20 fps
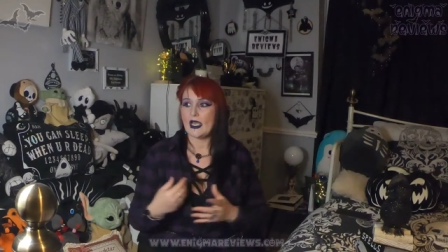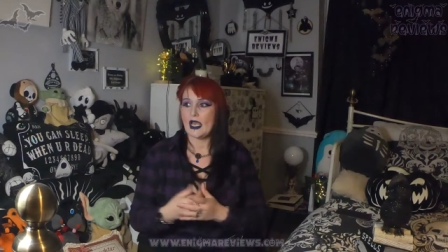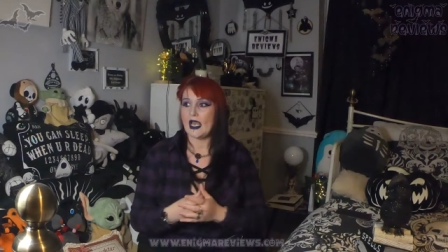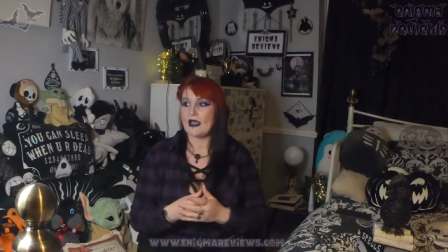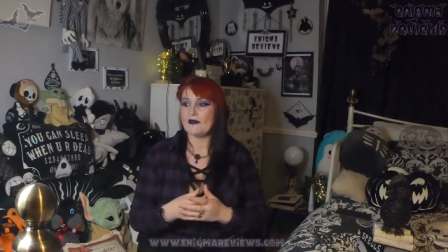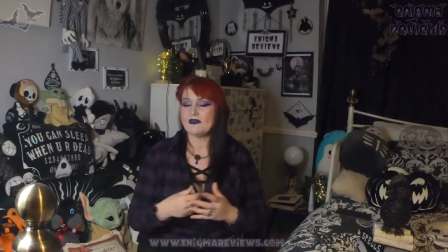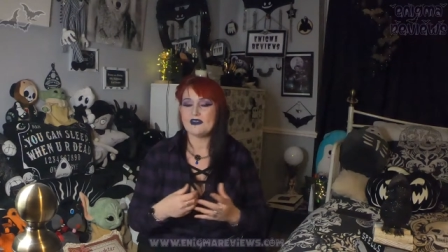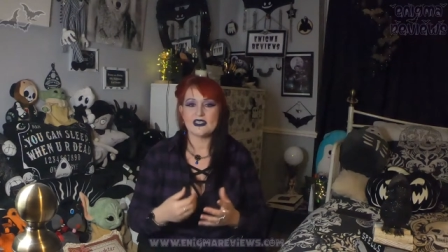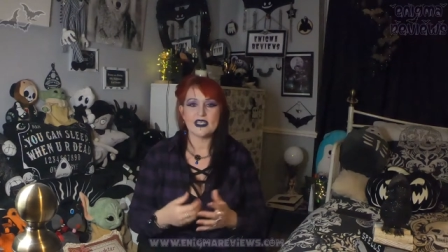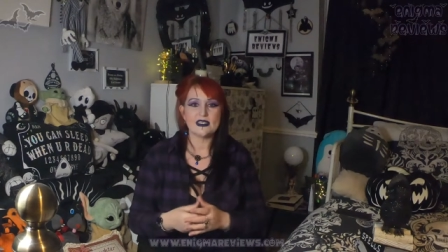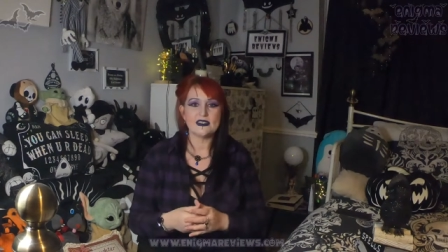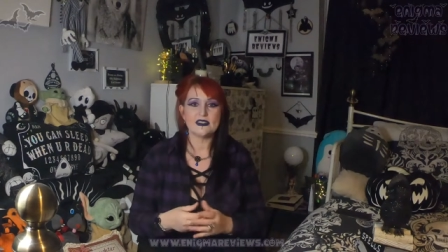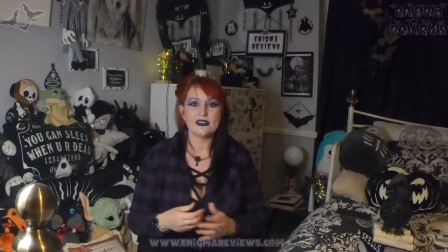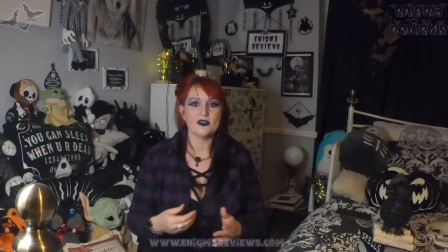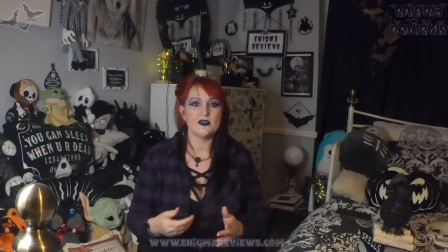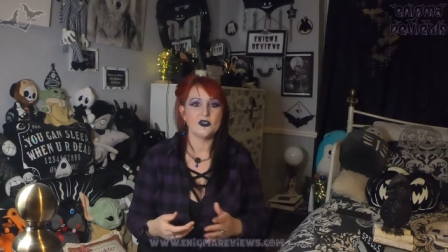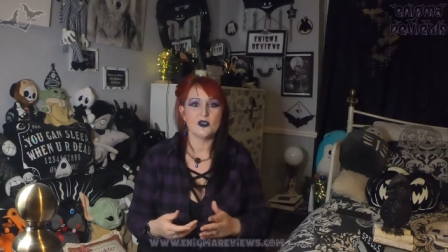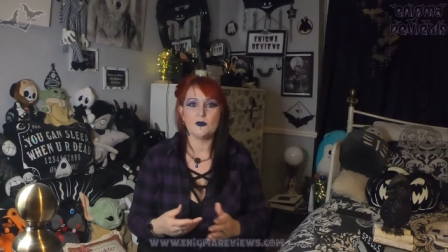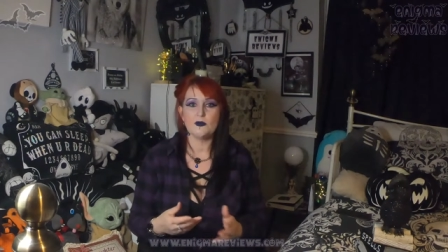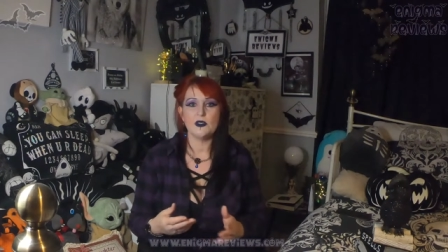I've said
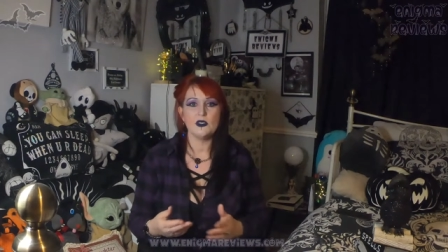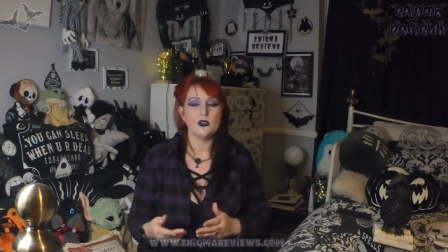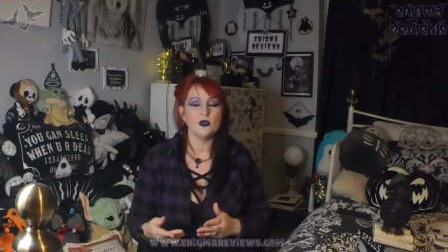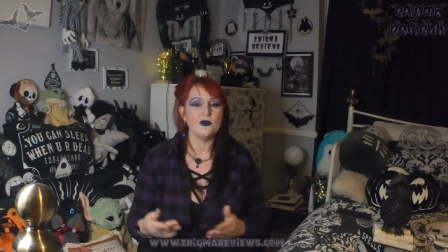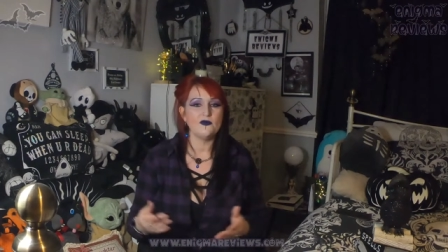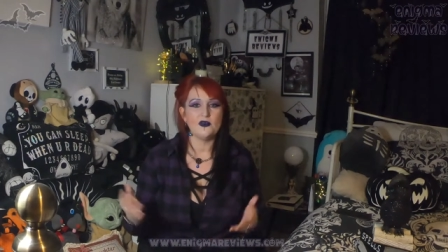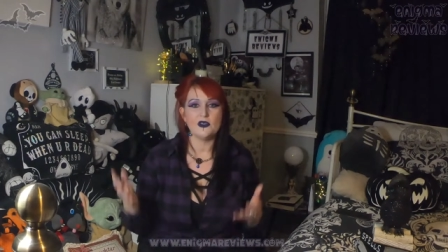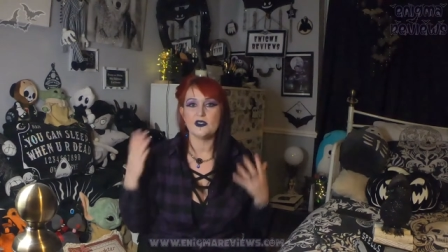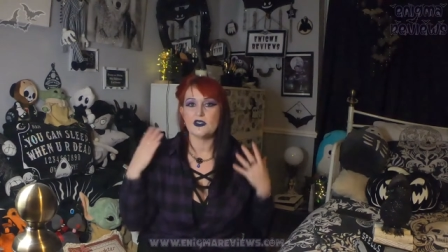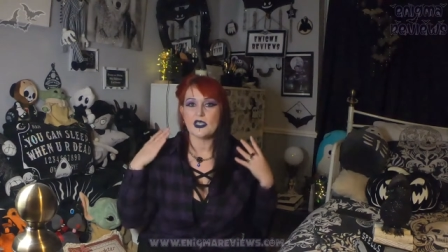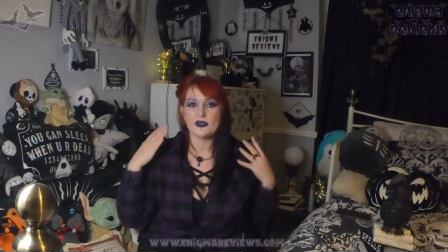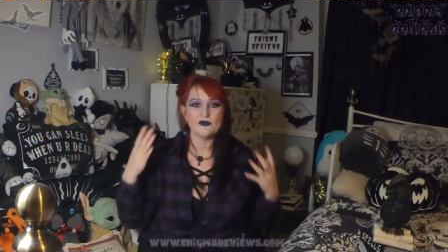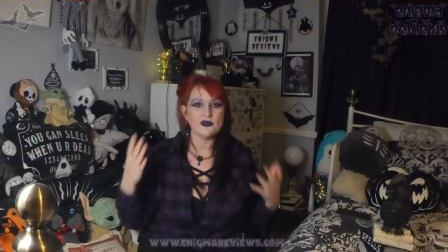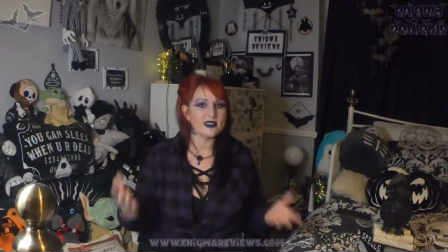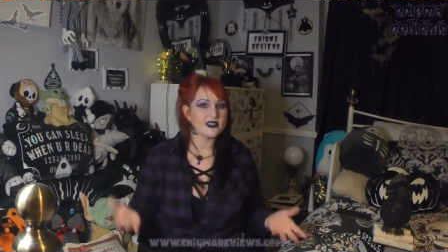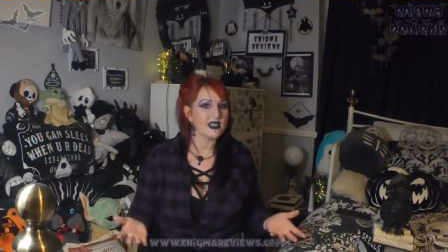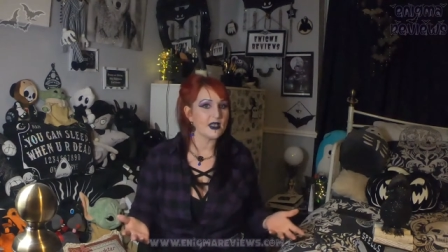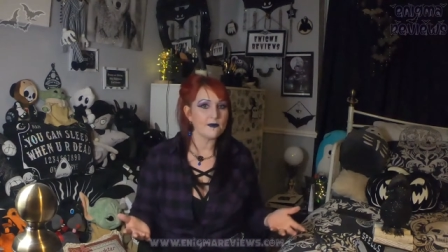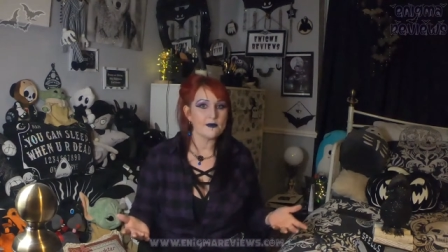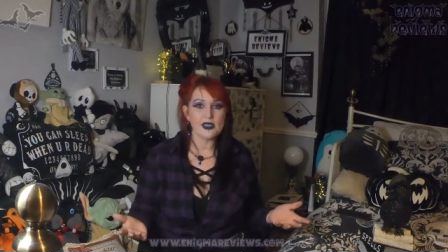to them, you know, if you
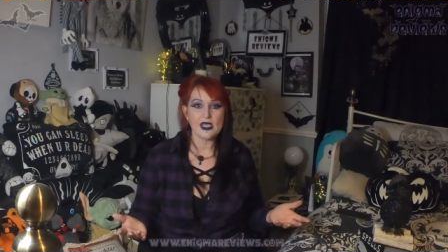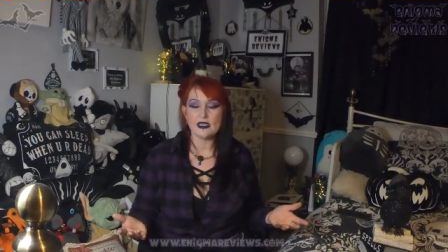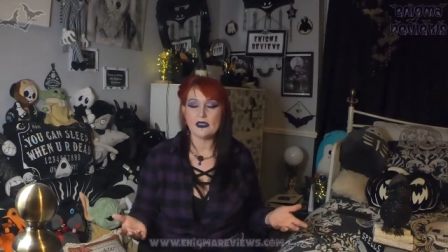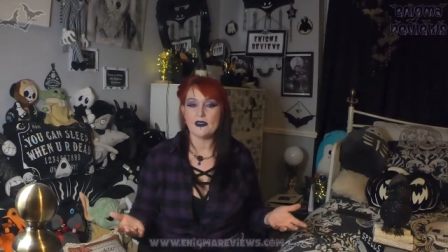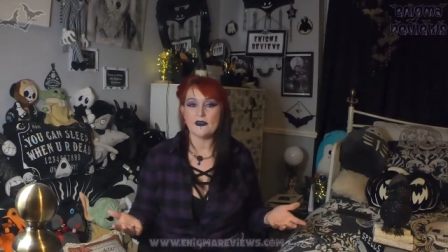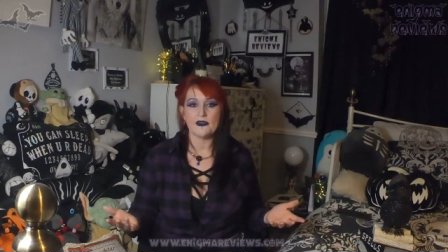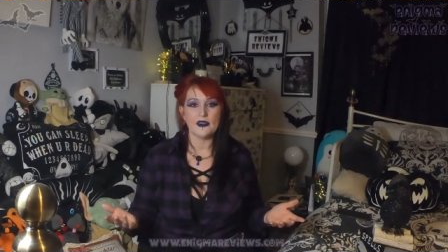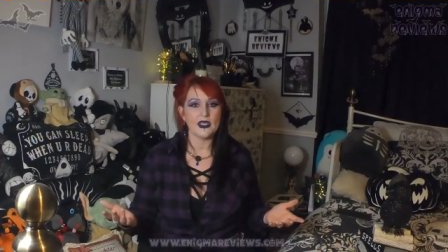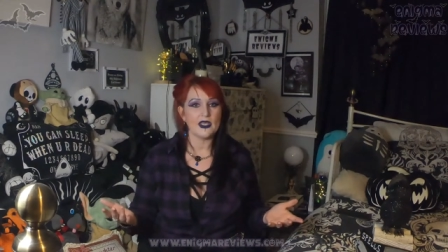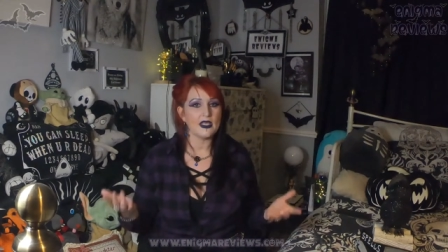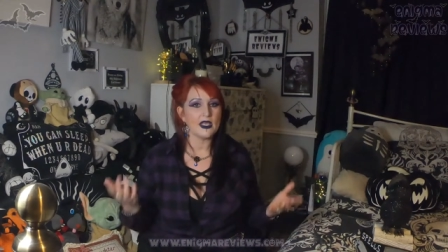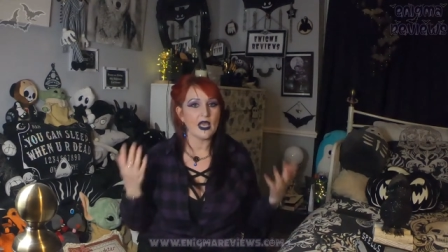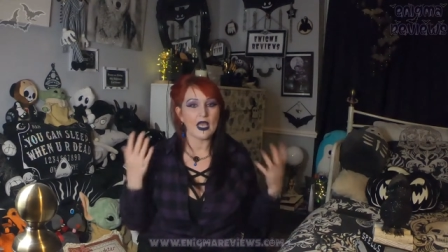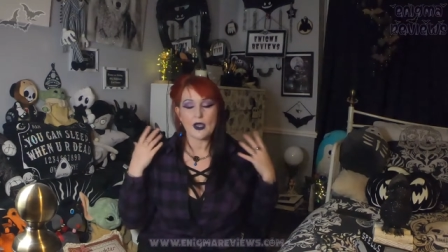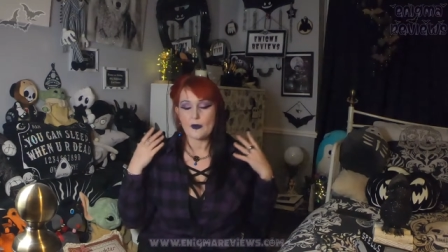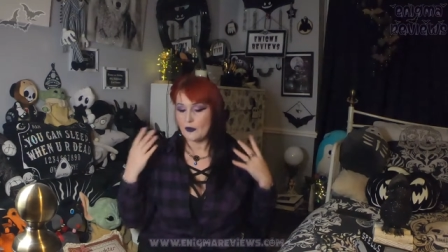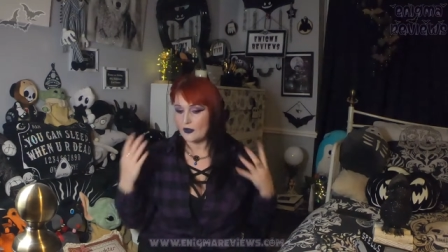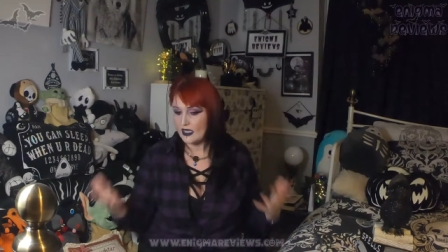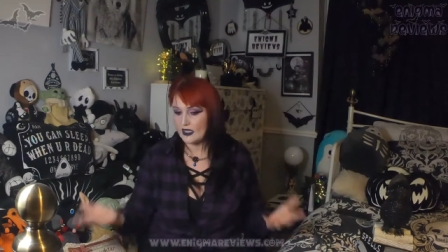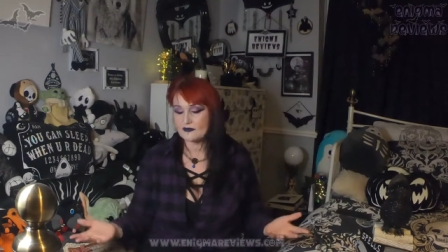send me anything,
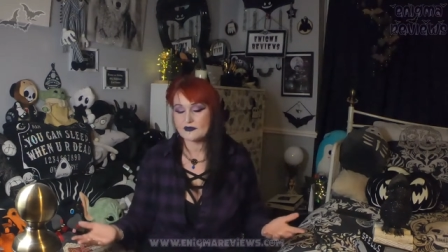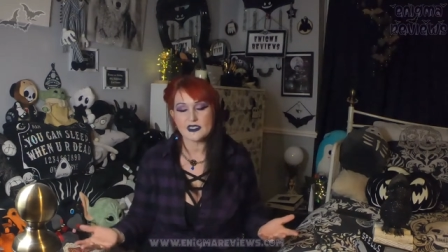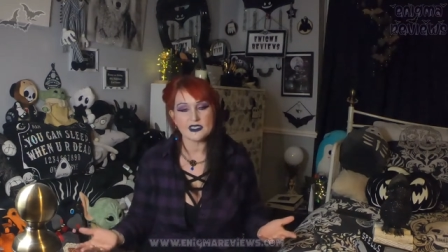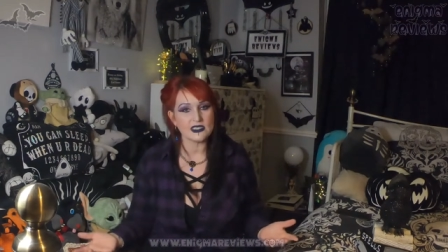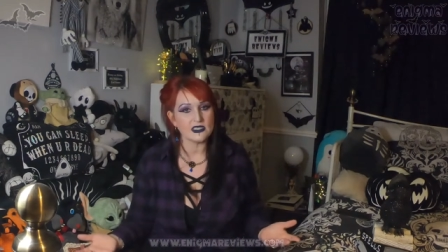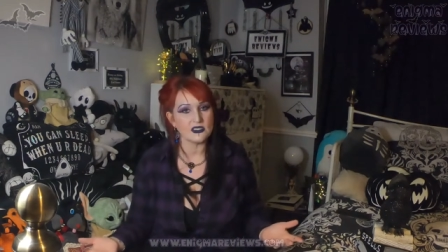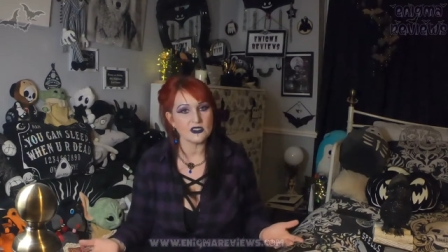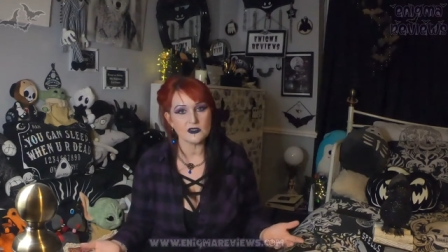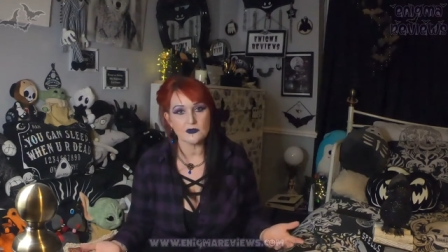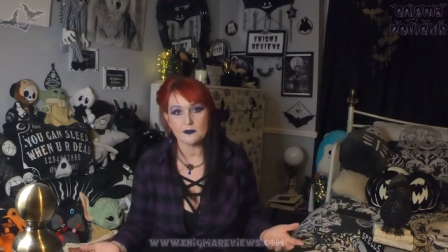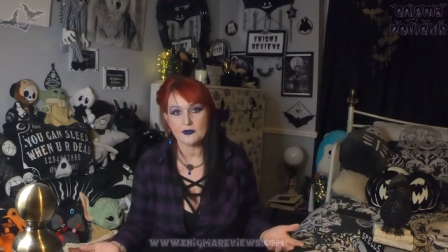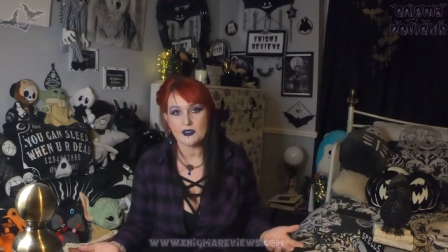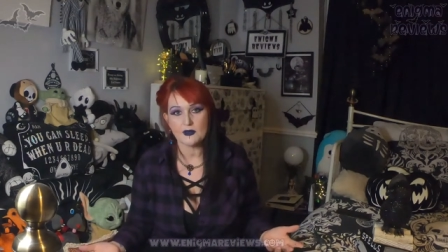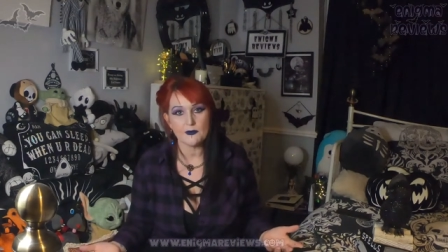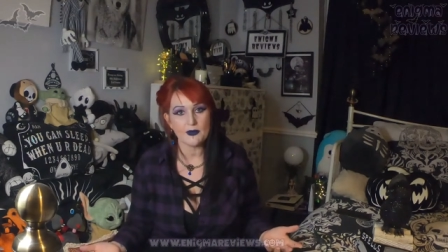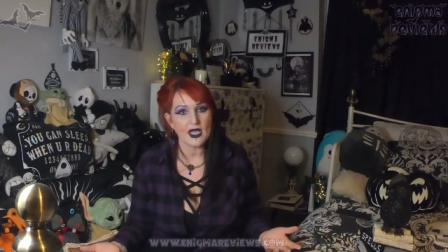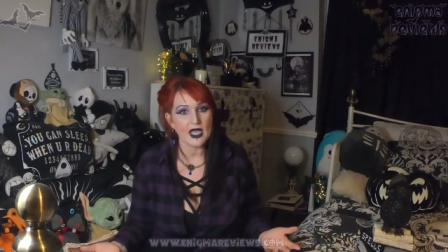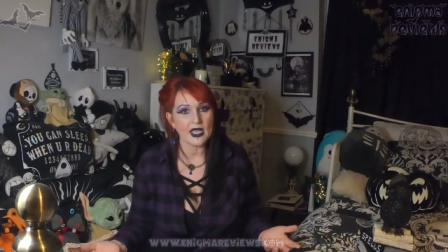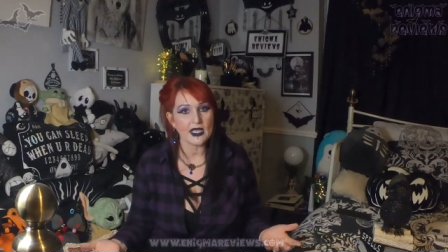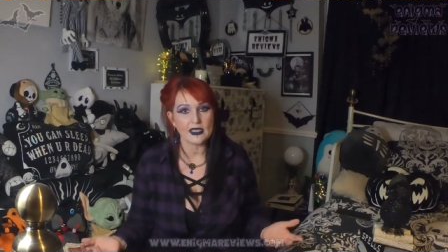I will have to send you
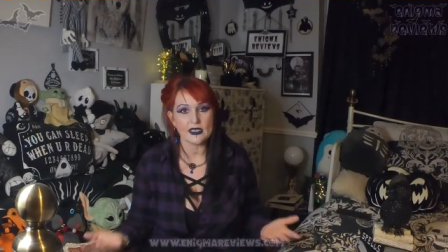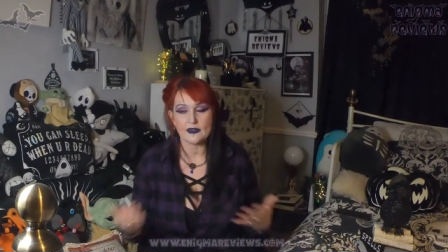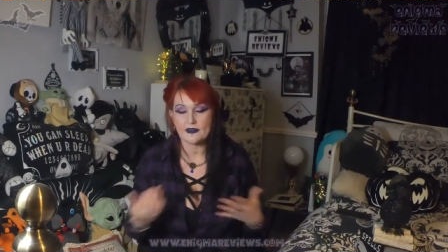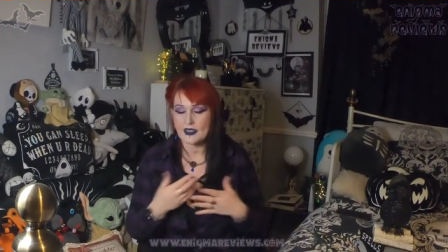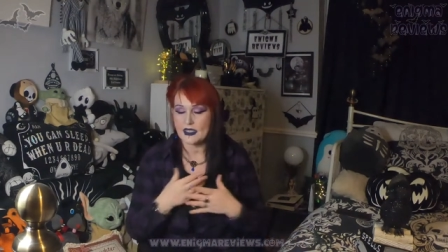something back.